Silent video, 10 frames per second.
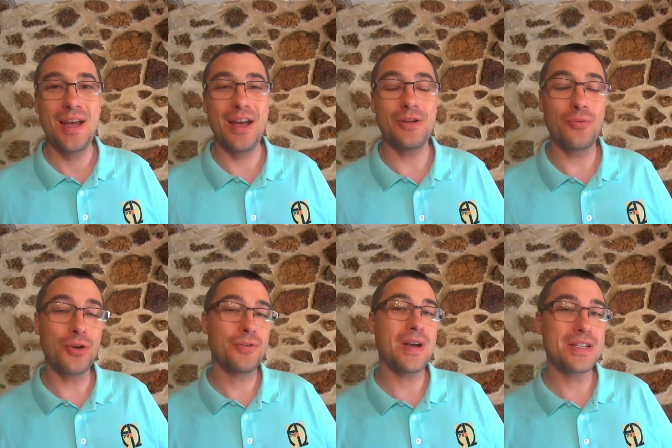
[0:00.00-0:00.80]
the
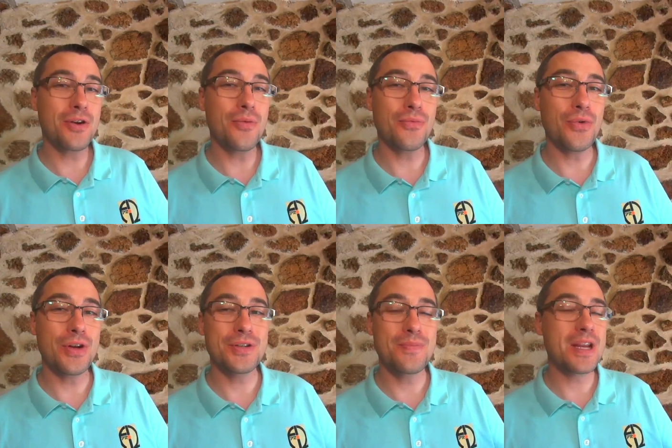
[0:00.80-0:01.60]
Wordfast
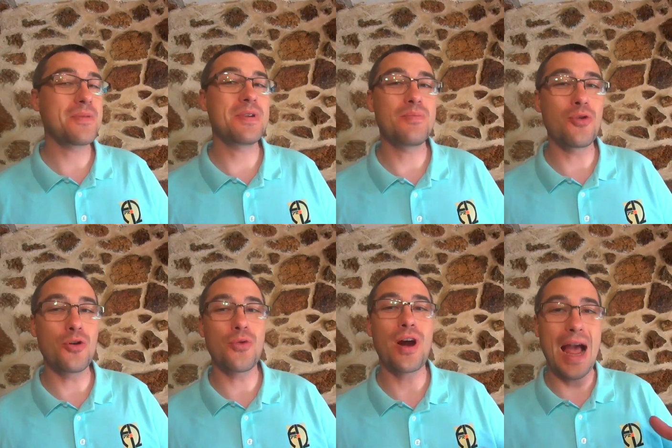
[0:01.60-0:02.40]
conference, many
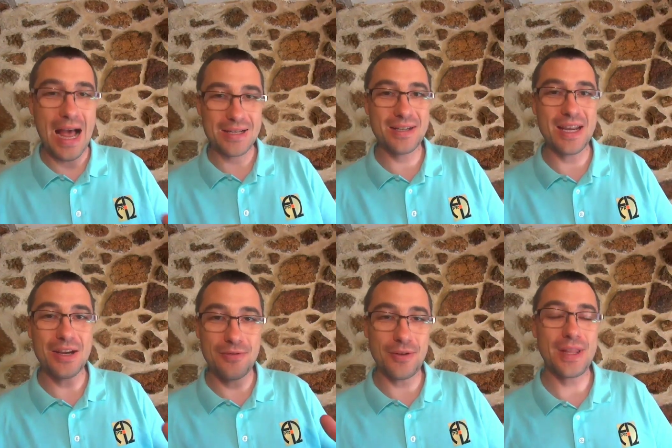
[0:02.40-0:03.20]
people were
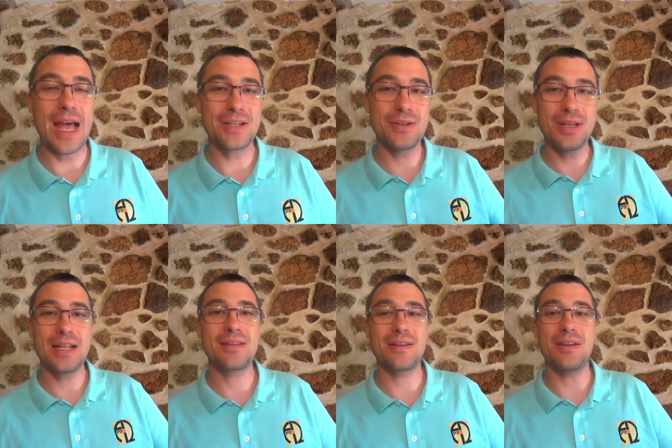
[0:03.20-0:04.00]
asking for that so
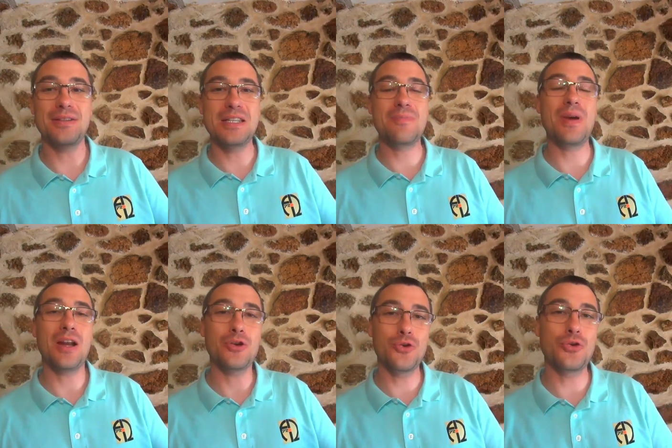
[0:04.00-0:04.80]
that
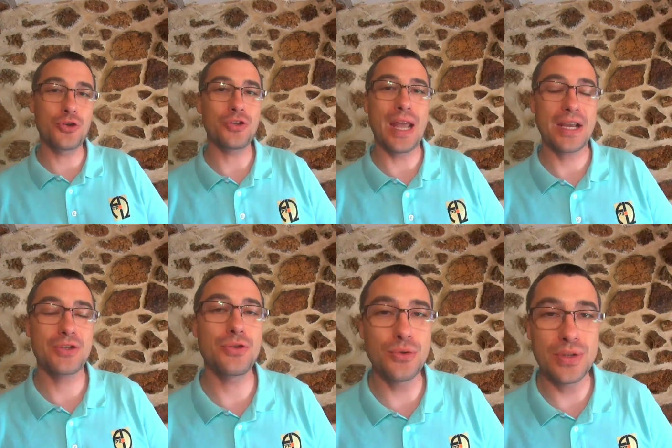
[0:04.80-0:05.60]
DeepL could
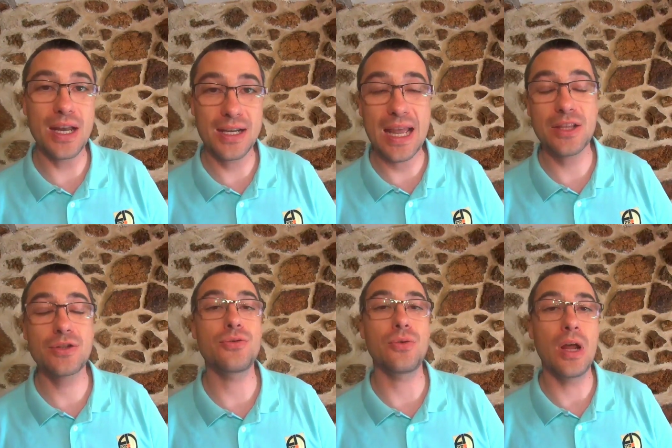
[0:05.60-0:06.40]
connect to their
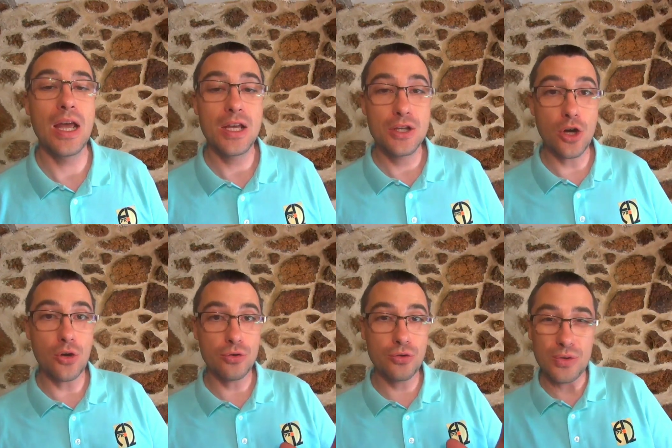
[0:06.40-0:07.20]
CAT tool.
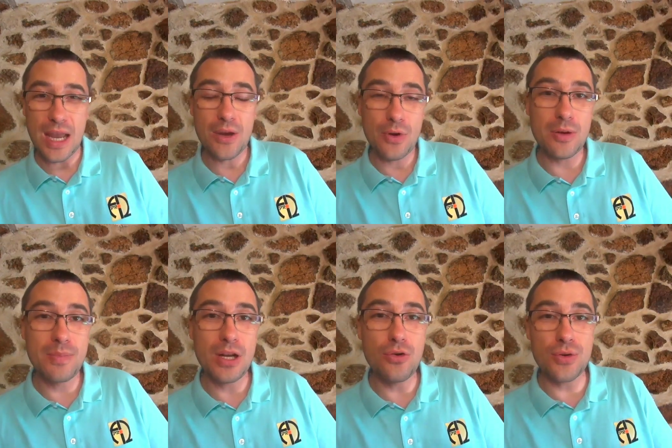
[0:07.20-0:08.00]
So today we'll
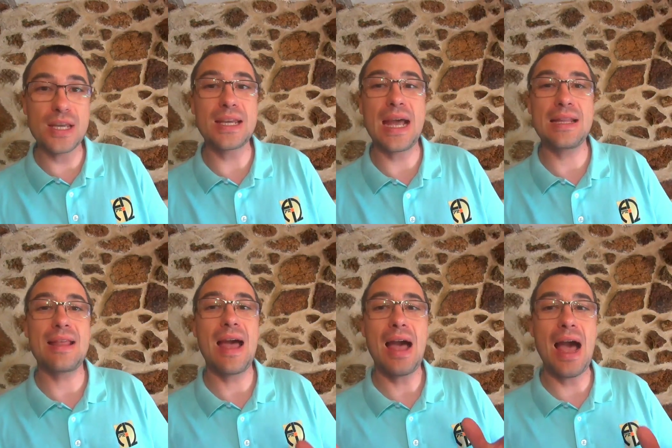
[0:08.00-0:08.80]
be looking
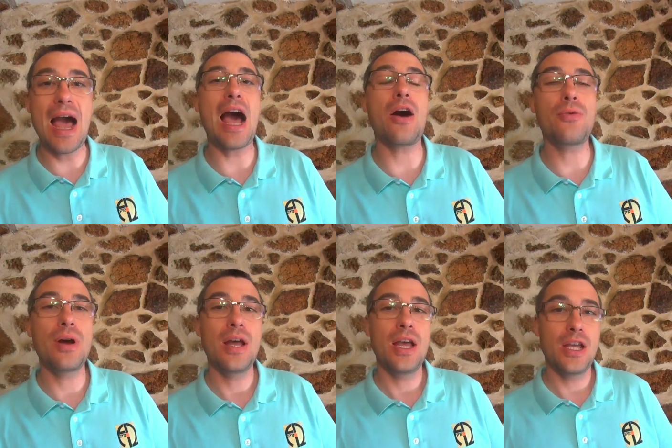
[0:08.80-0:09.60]
at
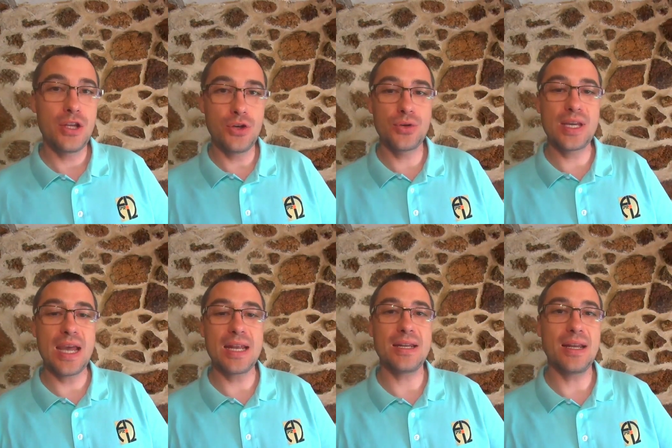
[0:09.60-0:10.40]
how you
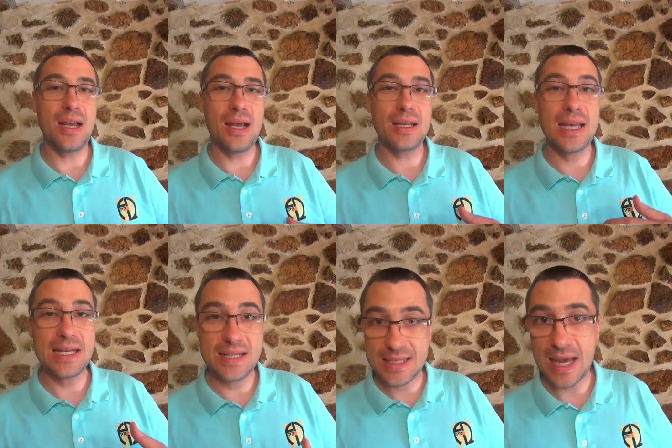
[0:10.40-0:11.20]
can
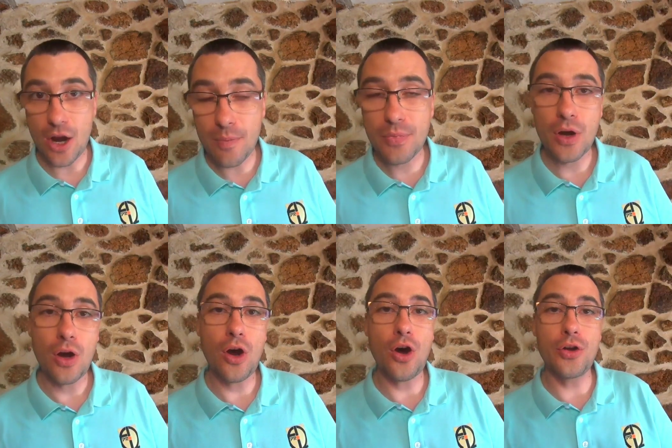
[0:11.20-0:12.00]
get set
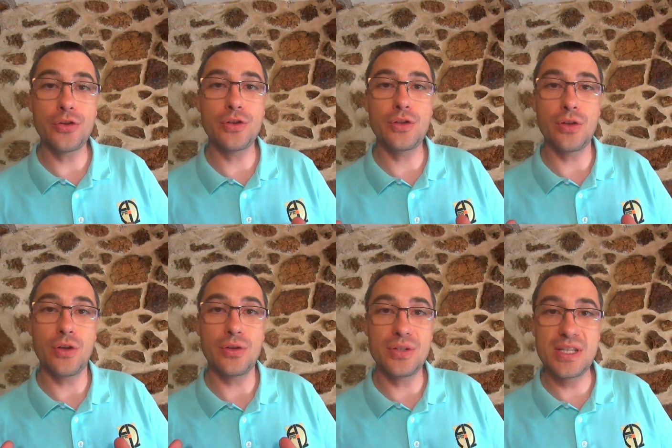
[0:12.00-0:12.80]
up on
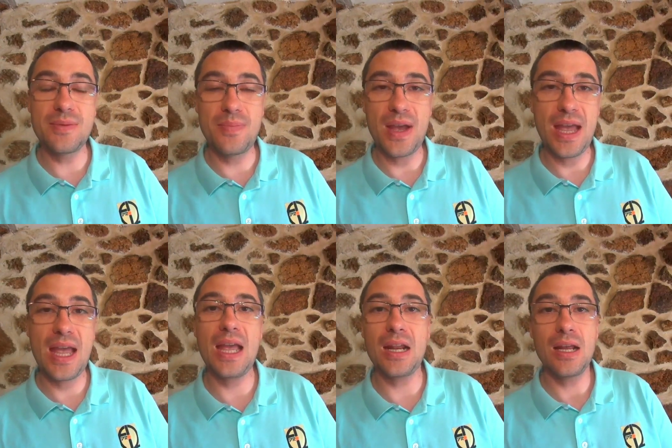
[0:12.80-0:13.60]
the
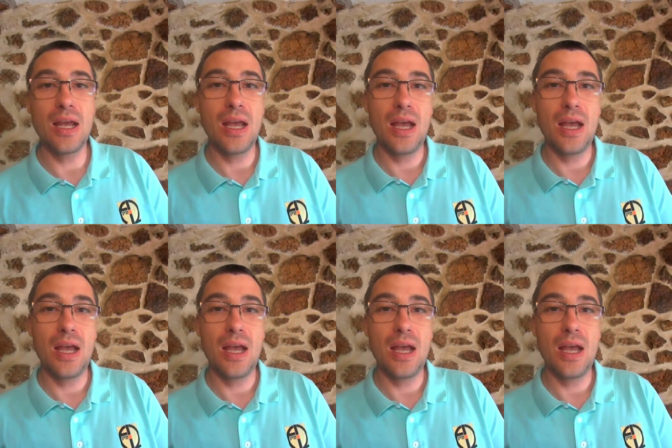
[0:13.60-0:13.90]
DeepL